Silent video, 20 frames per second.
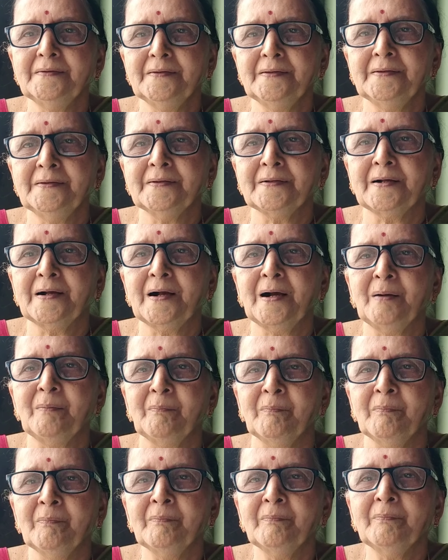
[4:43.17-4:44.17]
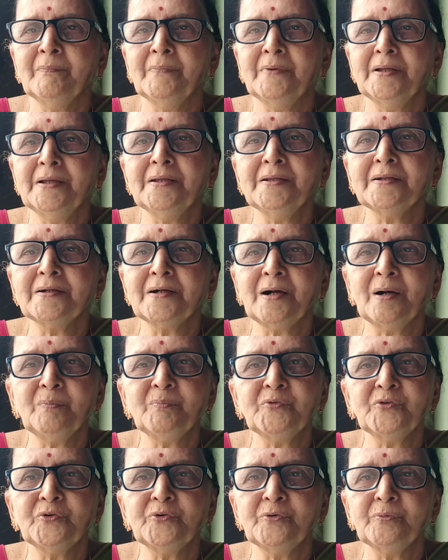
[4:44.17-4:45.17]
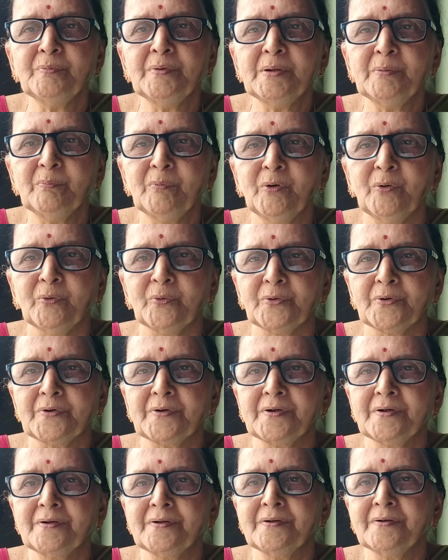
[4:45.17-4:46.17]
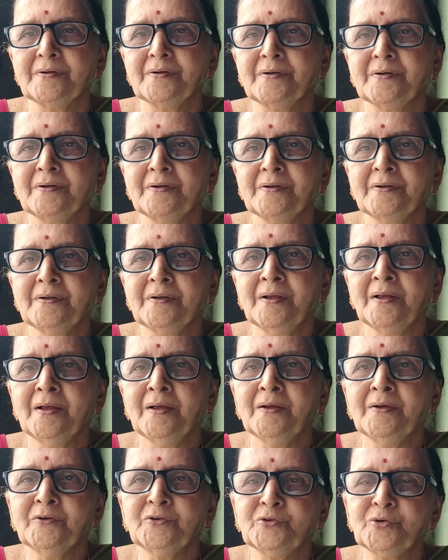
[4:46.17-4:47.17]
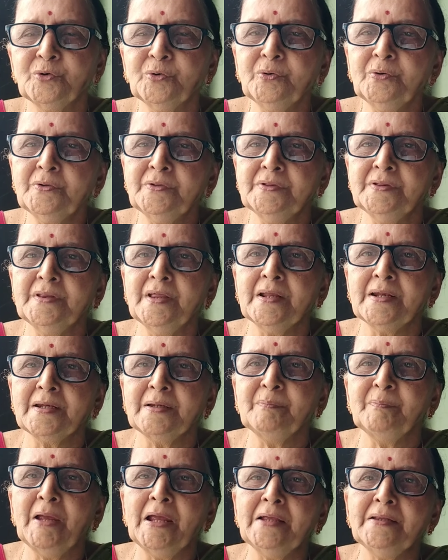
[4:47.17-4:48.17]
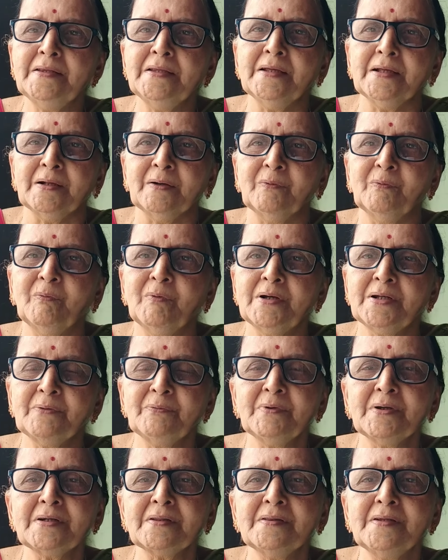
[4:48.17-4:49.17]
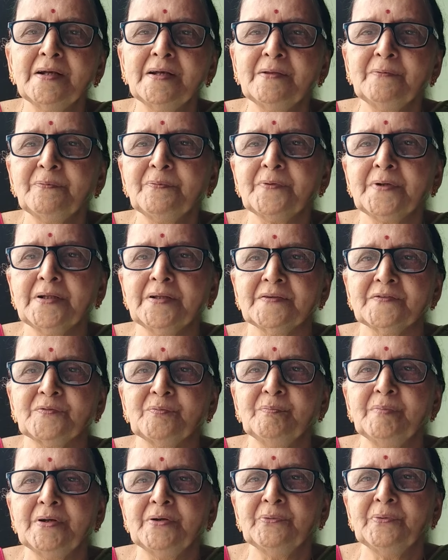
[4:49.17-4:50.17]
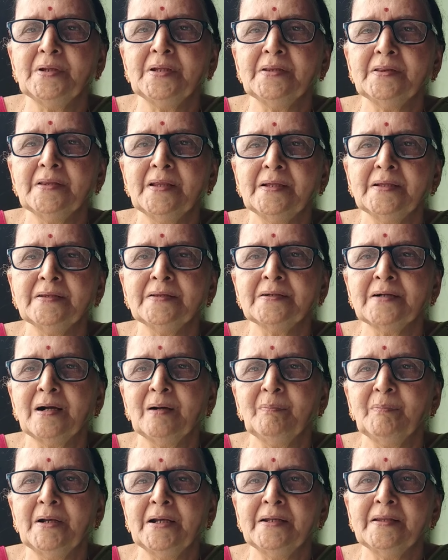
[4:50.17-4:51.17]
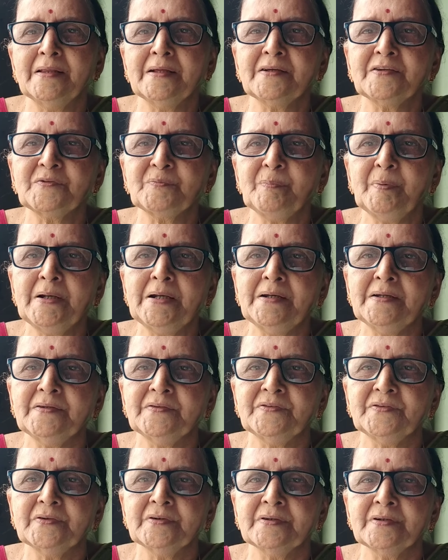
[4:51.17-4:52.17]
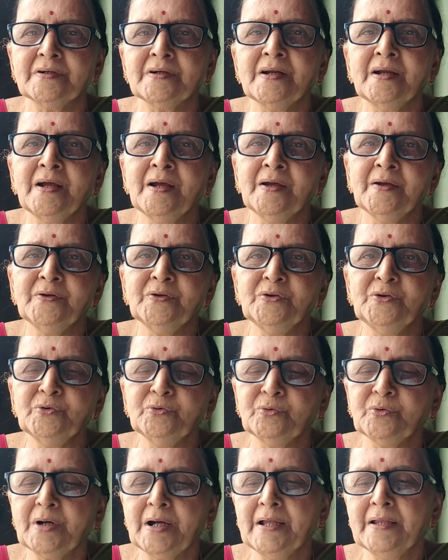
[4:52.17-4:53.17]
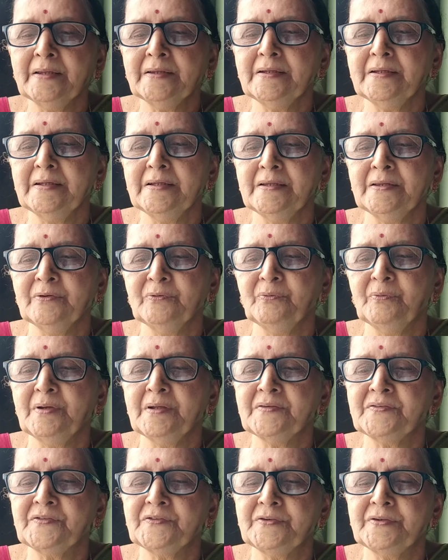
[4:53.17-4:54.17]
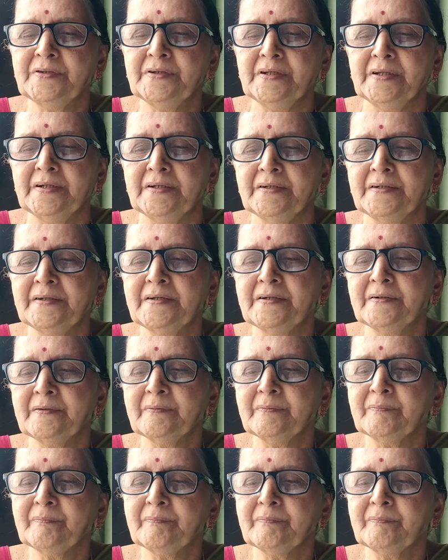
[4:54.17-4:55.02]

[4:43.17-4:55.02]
income. Income should be more. So the remaining, whatever the difference between the income and the expenditure, you can invest it.